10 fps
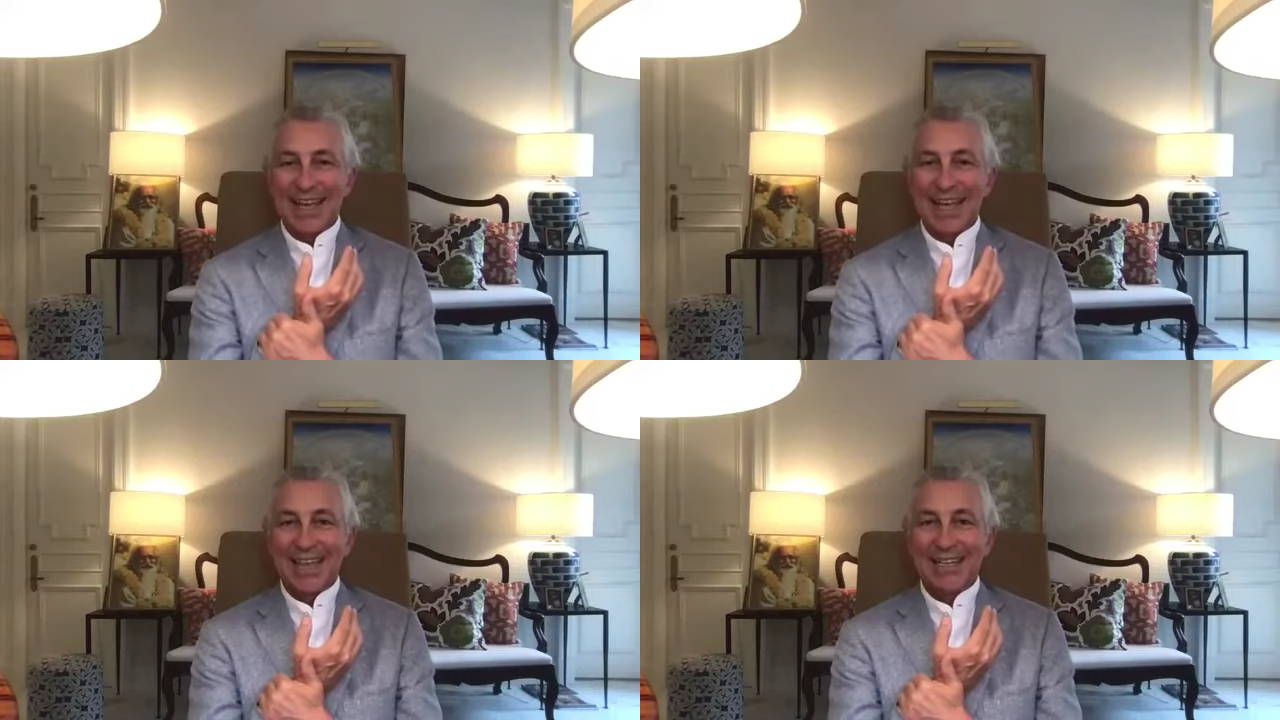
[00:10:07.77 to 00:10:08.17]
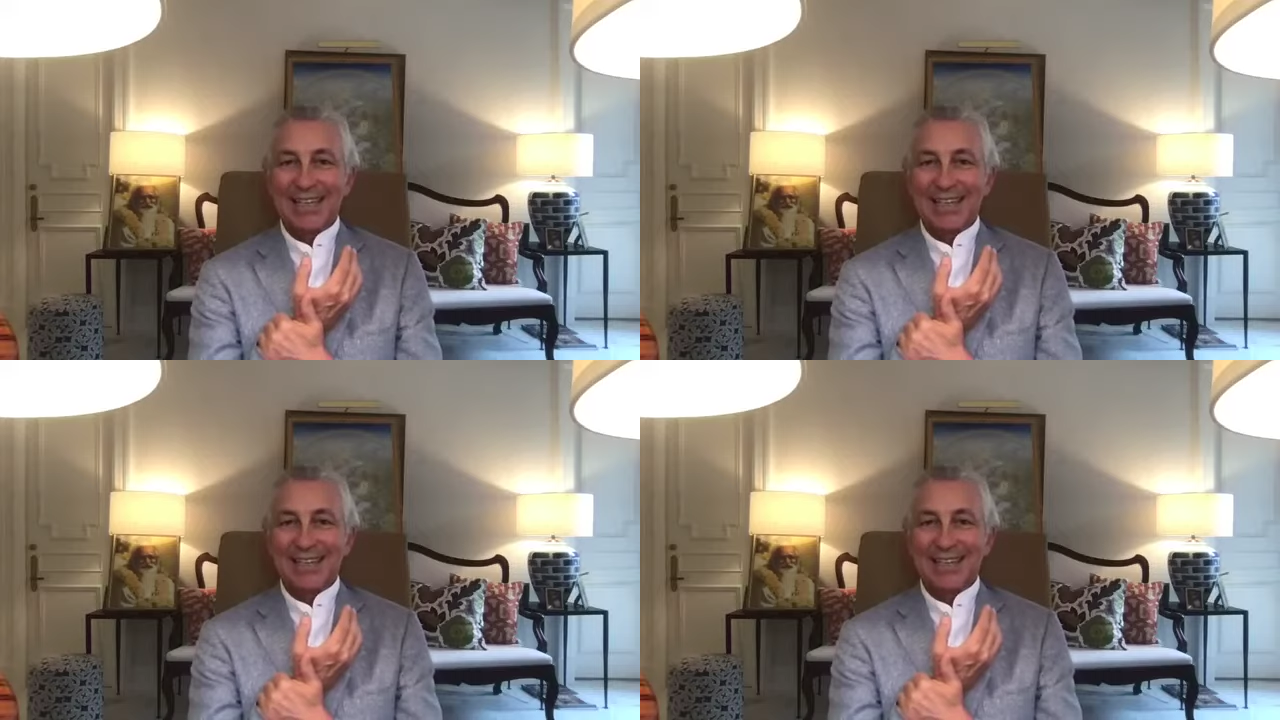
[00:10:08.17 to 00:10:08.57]

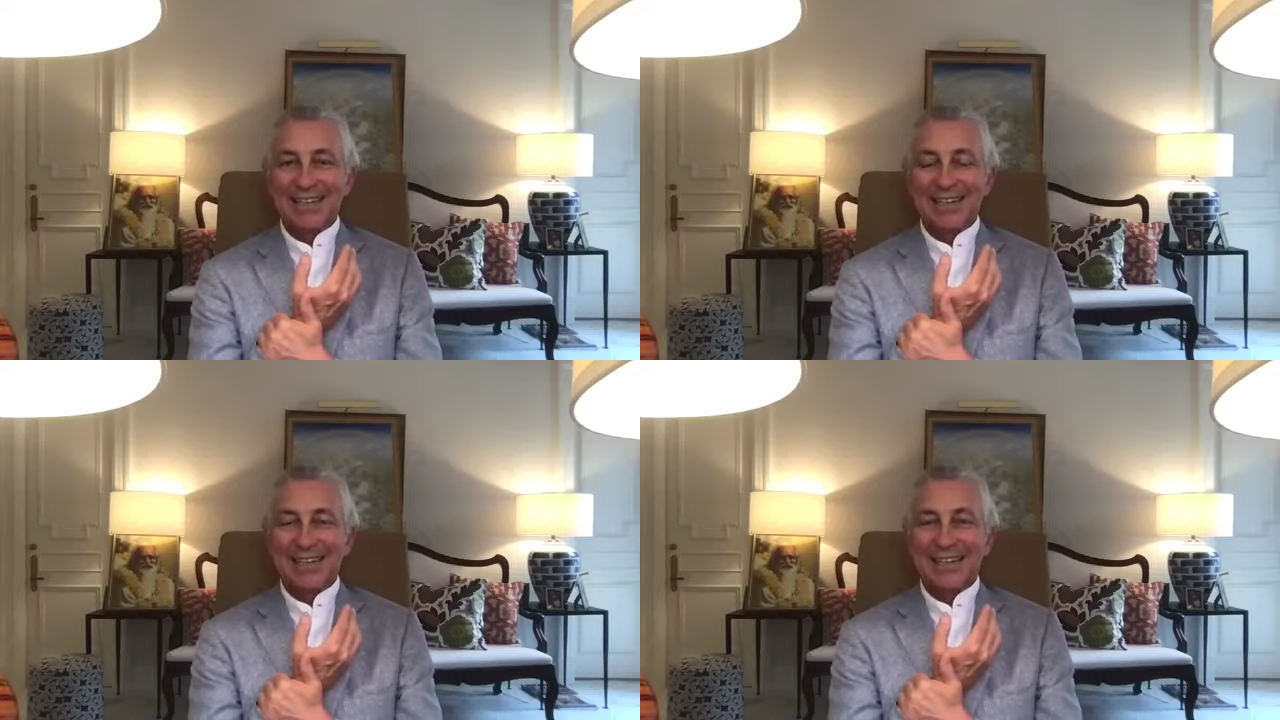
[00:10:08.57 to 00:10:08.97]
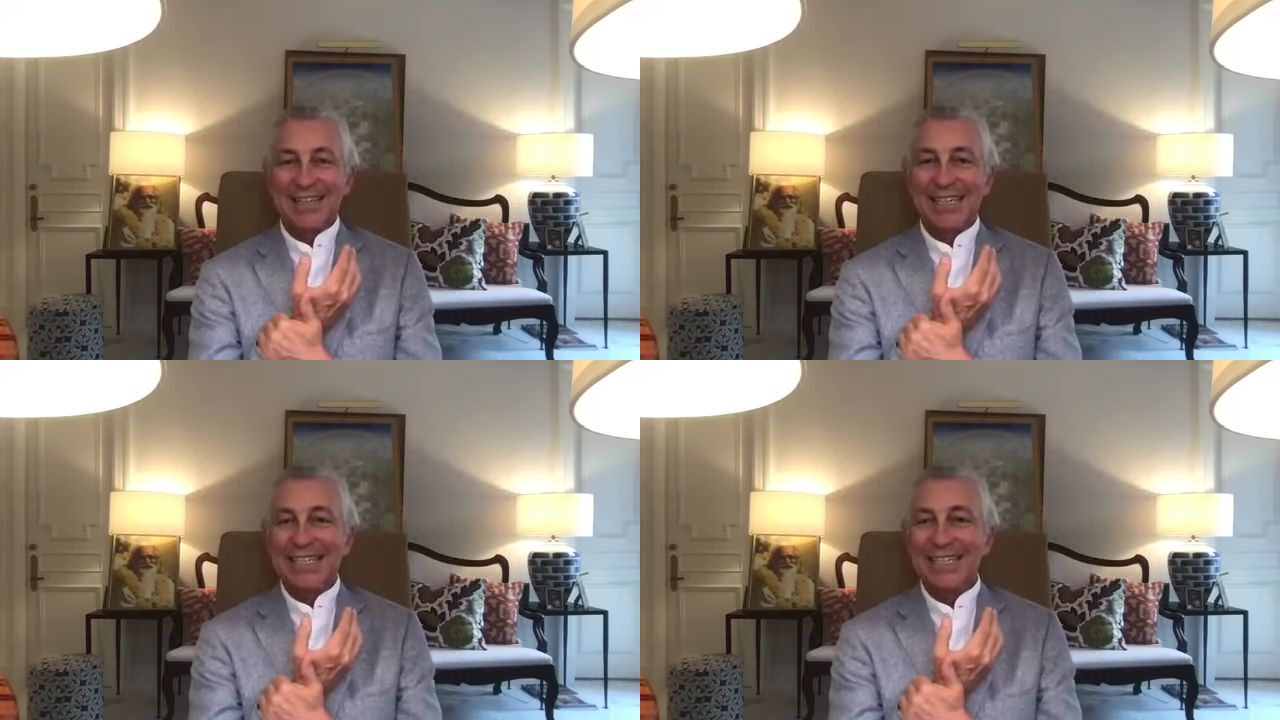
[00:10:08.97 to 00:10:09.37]
and
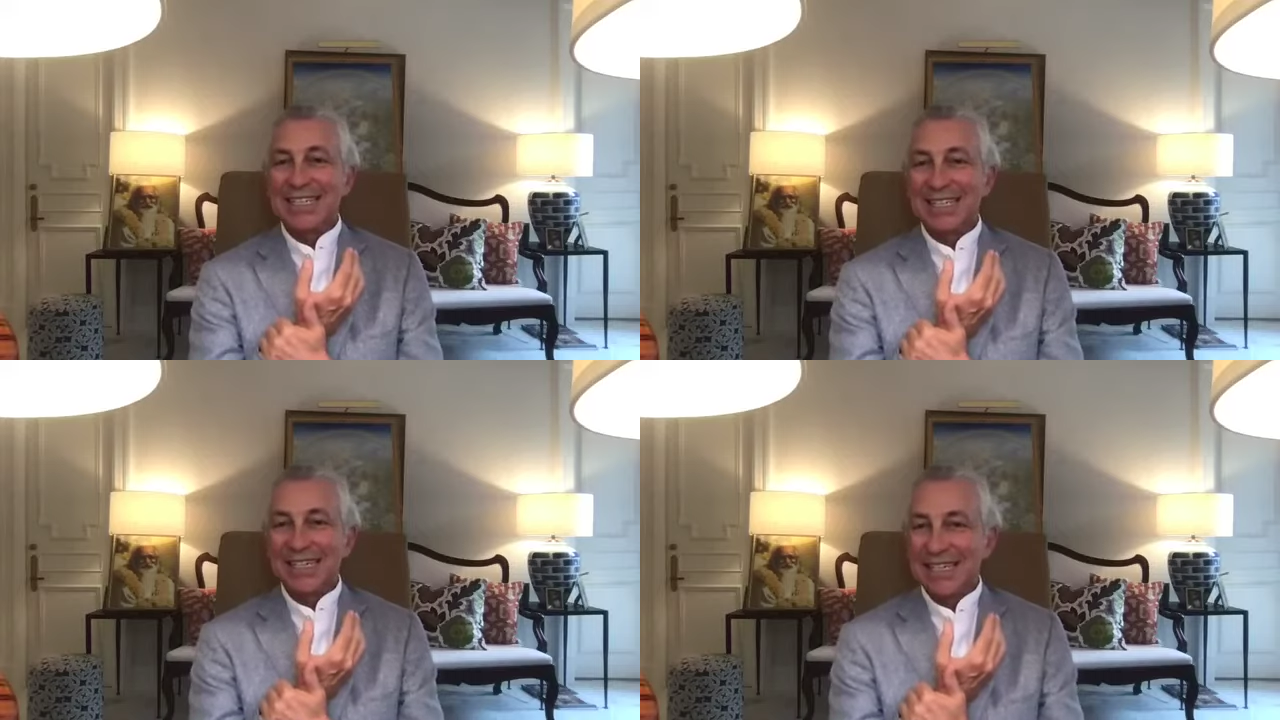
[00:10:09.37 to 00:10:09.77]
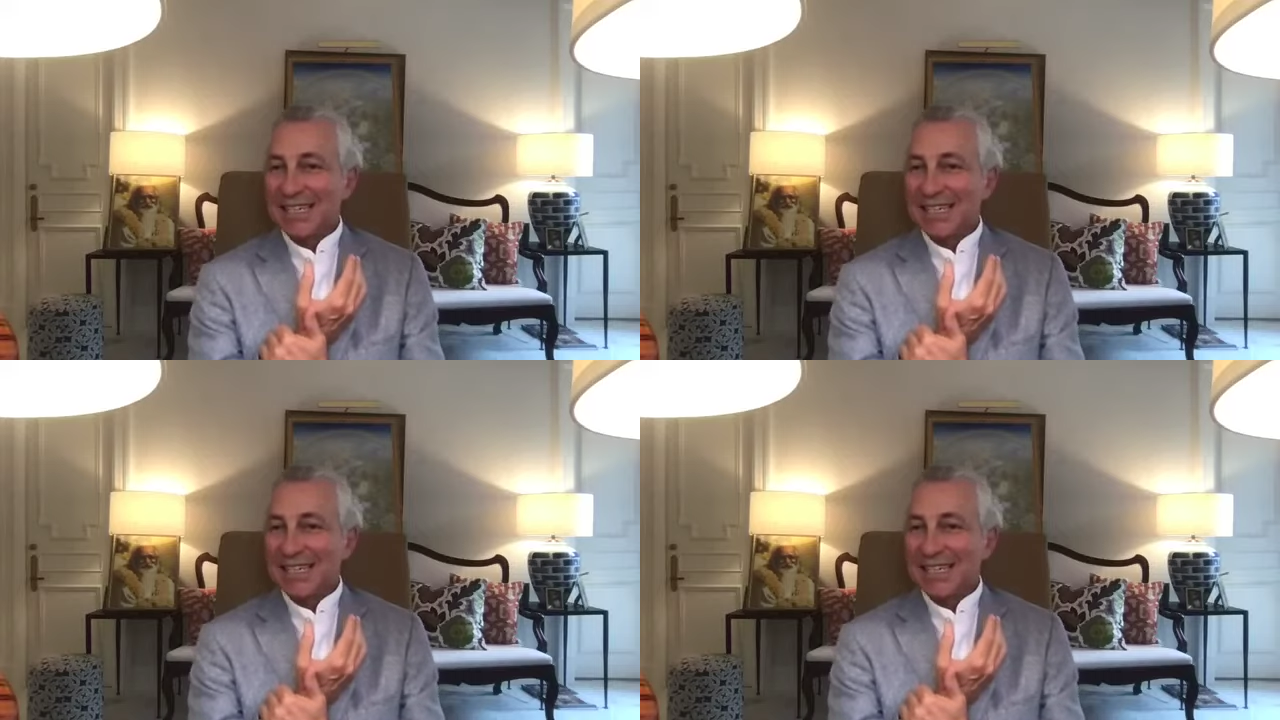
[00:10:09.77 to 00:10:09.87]
these